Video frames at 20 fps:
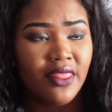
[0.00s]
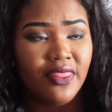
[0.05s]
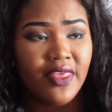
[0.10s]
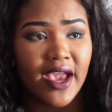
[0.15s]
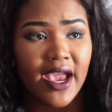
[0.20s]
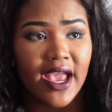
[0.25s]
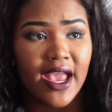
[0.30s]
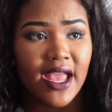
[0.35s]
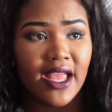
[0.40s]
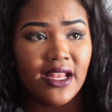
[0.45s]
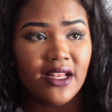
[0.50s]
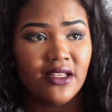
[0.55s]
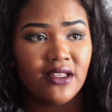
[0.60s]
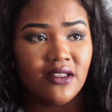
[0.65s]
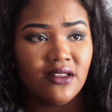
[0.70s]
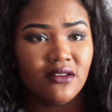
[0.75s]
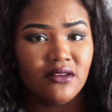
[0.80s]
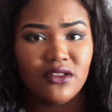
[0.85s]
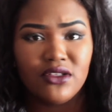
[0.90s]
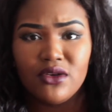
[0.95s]
then
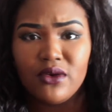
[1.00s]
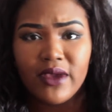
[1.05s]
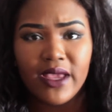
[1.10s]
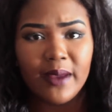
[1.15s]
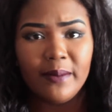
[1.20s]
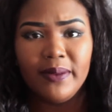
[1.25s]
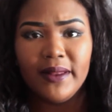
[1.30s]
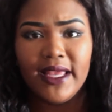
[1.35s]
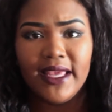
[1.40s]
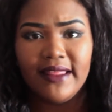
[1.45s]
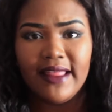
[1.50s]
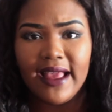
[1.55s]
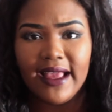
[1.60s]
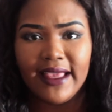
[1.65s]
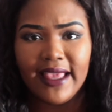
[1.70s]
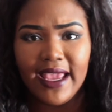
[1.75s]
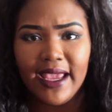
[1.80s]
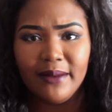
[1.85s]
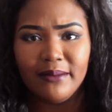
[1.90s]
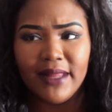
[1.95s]
two can play
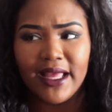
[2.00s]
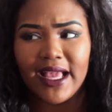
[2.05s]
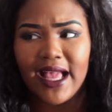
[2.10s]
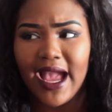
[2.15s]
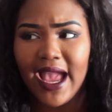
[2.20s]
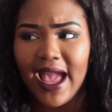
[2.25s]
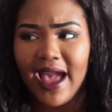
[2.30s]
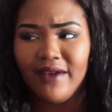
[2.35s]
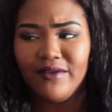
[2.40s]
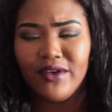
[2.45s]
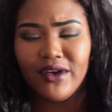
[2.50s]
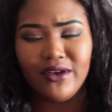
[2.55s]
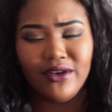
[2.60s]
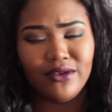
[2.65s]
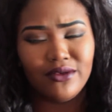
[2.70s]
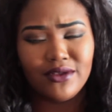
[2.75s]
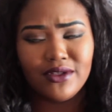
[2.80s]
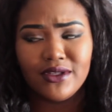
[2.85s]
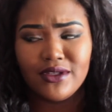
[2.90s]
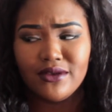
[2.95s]
that game. Like, I have your
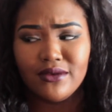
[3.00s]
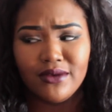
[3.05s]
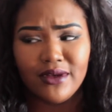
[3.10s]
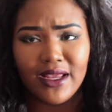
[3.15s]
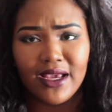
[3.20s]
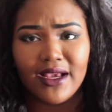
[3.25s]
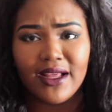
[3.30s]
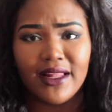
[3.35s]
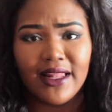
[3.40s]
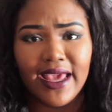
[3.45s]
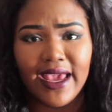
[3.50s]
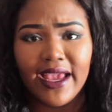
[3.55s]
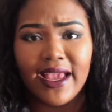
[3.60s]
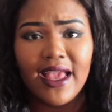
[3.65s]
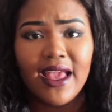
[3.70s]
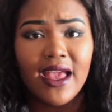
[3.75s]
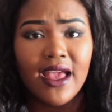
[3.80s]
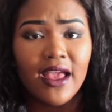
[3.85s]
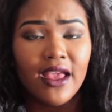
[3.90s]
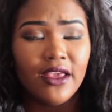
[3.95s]
nudes too, nigga. Like,
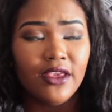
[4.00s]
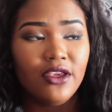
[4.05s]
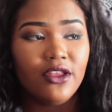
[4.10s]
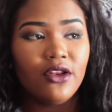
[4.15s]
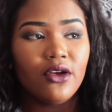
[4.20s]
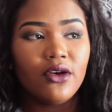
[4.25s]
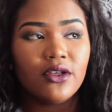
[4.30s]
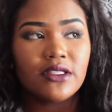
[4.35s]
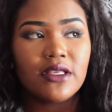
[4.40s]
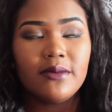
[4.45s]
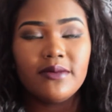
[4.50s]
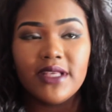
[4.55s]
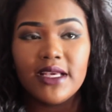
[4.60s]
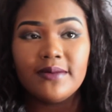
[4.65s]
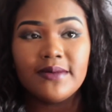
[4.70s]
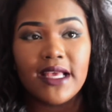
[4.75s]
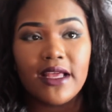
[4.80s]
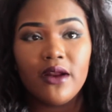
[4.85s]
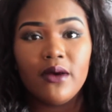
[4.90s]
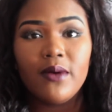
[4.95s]
you know,
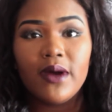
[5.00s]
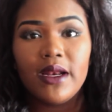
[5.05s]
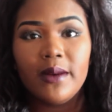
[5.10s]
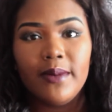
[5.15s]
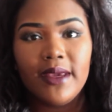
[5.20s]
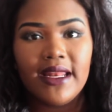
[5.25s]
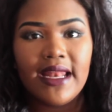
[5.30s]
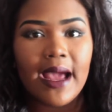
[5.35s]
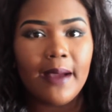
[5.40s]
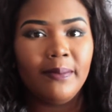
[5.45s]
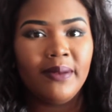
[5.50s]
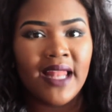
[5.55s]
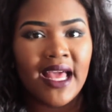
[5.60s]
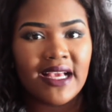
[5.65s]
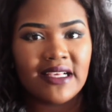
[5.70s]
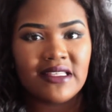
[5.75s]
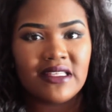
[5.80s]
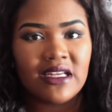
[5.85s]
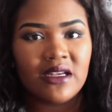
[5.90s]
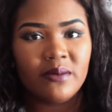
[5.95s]
sometimes I don't want to be that
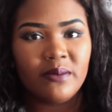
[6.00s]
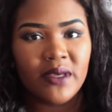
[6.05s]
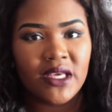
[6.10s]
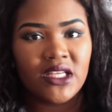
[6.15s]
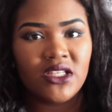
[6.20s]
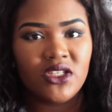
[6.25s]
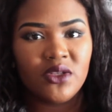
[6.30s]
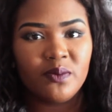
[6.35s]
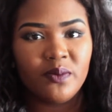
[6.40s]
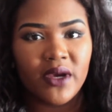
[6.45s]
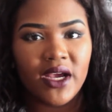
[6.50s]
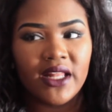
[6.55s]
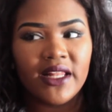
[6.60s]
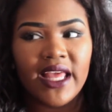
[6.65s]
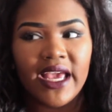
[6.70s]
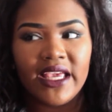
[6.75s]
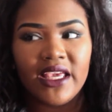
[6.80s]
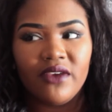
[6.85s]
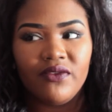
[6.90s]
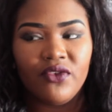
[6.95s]
plastic bitch, but
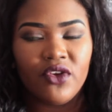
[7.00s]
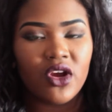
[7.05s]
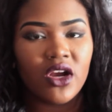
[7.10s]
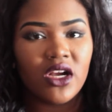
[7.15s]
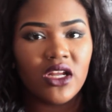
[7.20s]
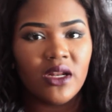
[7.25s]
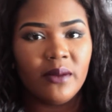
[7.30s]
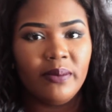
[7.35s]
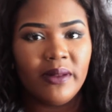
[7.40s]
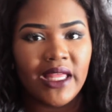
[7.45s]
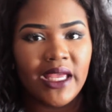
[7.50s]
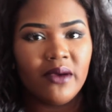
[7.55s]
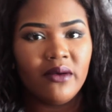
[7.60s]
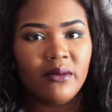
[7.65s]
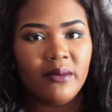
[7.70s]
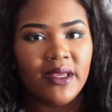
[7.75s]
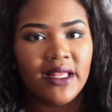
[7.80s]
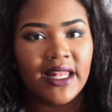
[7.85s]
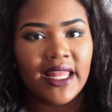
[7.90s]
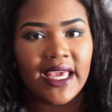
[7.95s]
like, if you're gonna play
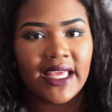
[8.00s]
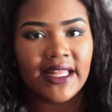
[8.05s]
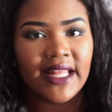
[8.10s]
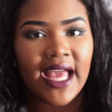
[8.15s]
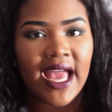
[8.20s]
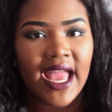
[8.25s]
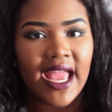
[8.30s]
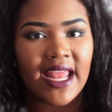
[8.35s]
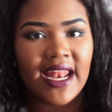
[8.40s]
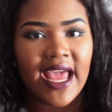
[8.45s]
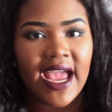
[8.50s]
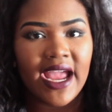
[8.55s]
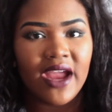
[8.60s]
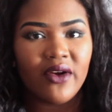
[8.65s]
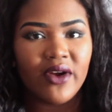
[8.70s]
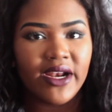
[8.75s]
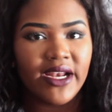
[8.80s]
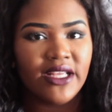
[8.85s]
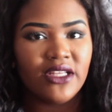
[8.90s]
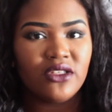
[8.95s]
with me like that and I
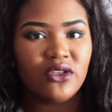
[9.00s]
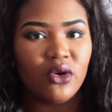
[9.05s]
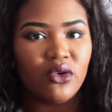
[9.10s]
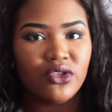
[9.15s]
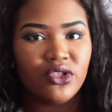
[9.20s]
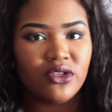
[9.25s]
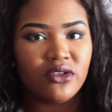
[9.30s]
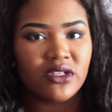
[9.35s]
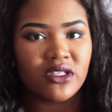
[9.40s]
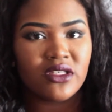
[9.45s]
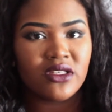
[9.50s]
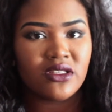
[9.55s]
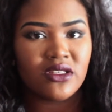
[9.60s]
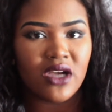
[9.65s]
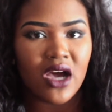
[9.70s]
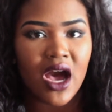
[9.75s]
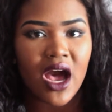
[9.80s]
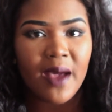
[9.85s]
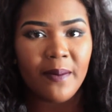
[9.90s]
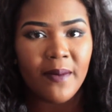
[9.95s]
already told you to
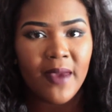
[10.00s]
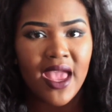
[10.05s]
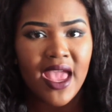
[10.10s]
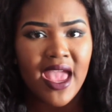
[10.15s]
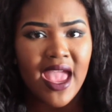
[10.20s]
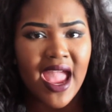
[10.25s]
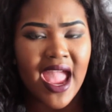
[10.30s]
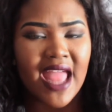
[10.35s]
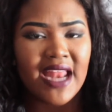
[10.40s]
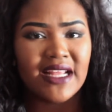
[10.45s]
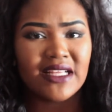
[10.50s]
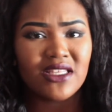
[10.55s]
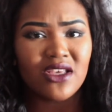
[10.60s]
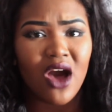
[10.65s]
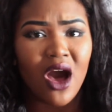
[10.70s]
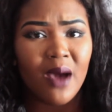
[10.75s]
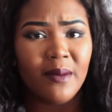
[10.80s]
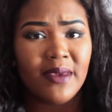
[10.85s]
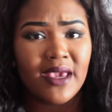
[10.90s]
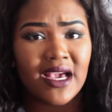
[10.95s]
stop, and it's
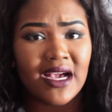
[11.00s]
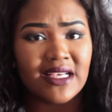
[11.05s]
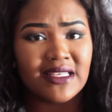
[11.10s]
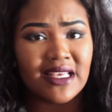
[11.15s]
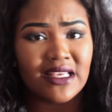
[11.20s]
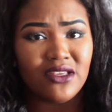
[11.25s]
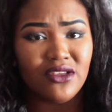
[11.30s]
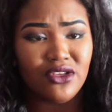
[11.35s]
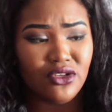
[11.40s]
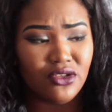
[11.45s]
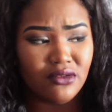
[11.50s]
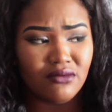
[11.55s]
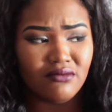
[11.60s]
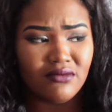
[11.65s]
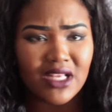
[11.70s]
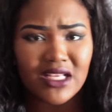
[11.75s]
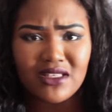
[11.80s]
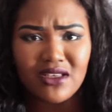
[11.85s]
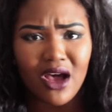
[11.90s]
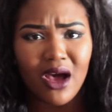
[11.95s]
all because like,
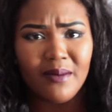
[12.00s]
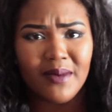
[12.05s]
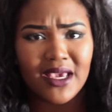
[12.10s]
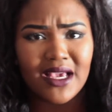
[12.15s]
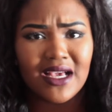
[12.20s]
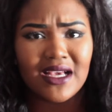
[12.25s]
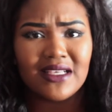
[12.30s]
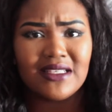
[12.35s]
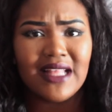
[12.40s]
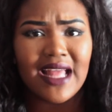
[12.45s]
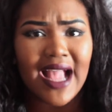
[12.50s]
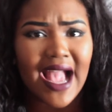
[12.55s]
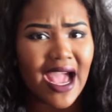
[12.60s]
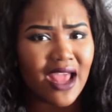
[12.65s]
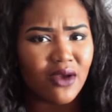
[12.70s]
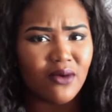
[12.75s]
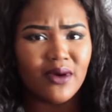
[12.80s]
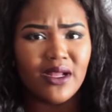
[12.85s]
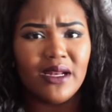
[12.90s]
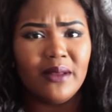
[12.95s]
it's all because like I
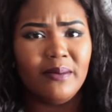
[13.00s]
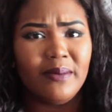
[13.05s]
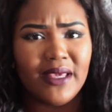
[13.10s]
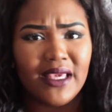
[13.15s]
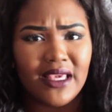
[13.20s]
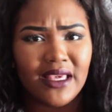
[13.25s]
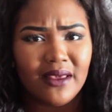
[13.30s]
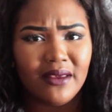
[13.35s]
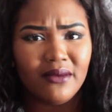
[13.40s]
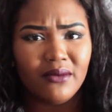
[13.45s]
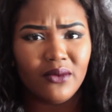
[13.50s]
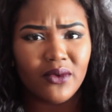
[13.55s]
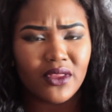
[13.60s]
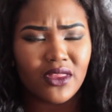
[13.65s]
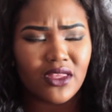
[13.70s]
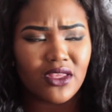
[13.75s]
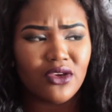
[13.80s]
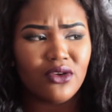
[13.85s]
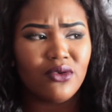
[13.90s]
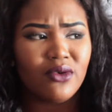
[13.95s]
don't want to be
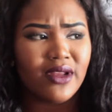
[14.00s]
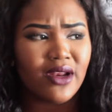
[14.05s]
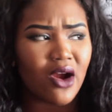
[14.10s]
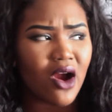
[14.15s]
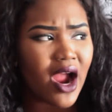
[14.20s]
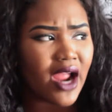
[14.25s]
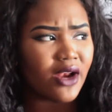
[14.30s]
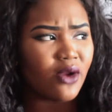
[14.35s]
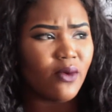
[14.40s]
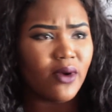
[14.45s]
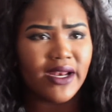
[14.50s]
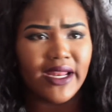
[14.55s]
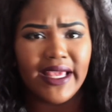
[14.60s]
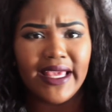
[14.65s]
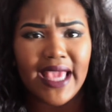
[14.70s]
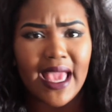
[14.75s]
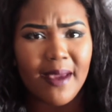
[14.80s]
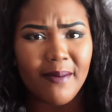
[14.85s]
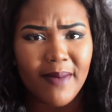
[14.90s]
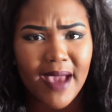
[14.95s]
with you, and or I don't want to
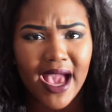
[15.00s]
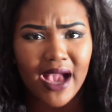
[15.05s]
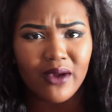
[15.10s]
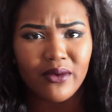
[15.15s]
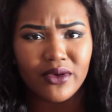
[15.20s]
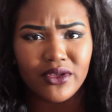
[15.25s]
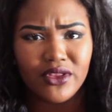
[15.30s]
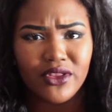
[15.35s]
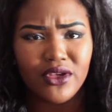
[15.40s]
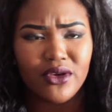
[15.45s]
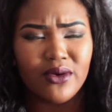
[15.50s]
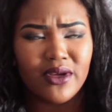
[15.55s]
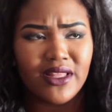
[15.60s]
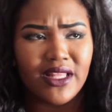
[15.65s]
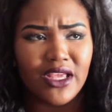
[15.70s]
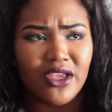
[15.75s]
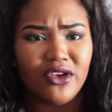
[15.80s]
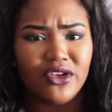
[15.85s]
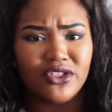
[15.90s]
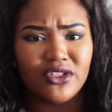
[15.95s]
get back with you, and
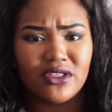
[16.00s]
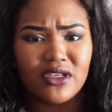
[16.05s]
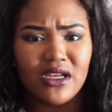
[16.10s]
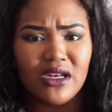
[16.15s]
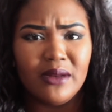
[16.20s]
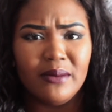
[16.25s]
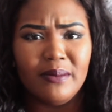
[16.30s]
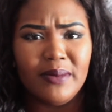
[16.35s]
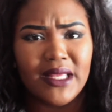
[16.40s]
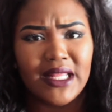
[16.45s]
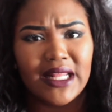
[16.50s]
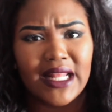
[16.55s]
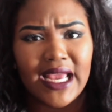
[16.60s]
then you're just gonna be